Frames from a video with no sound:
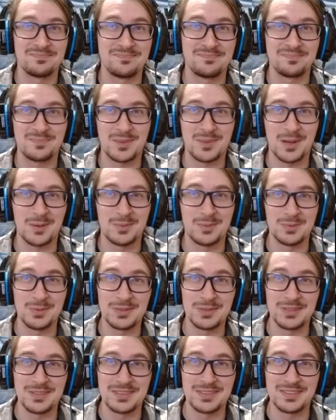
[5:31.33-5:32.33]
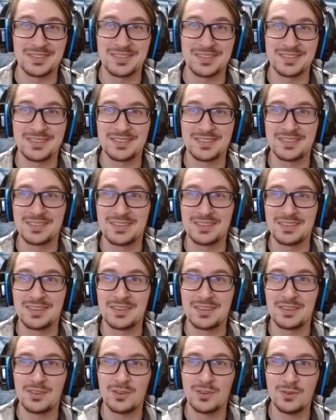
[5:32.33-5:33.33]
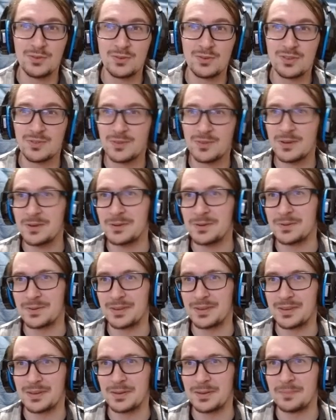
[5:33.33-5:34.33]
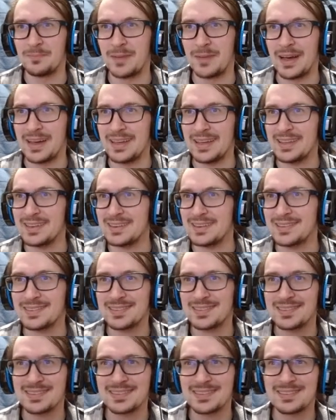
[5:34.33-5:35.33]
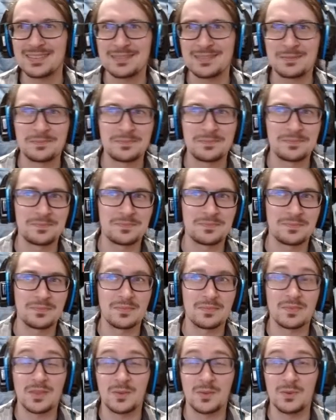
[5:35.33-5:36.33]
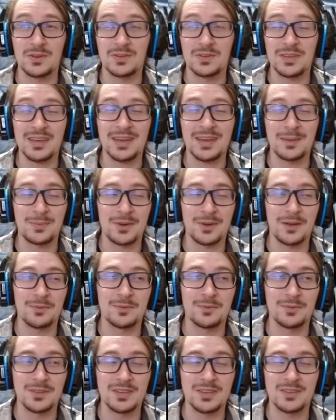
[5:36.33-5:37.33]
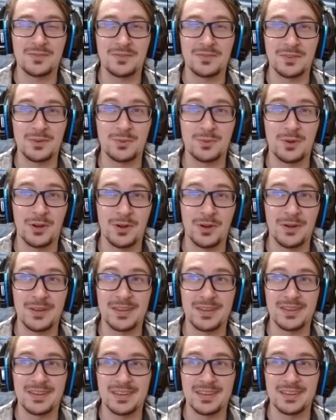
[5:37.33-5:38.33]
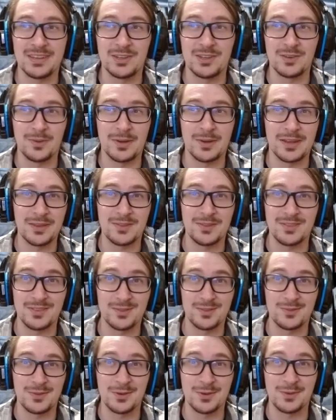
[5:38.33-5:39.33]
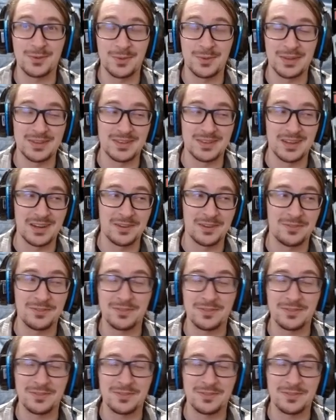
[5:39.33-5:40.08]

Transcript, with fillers: Probably is. Whose phone? Mine? Well, yeah, probably if you heard it and no one else's phone went off.